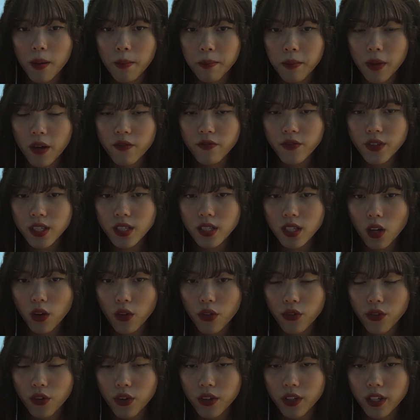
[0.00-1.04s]
Memphis
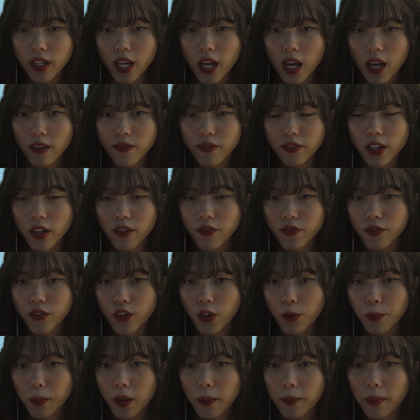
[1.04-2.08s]
authorities have
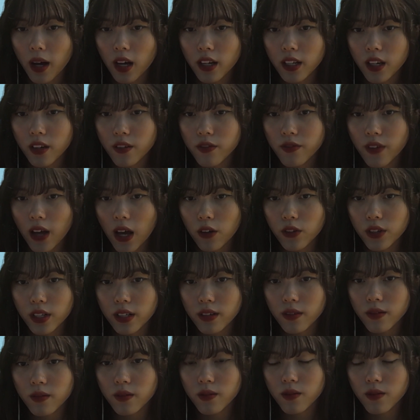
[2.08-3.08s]
confirmed a body found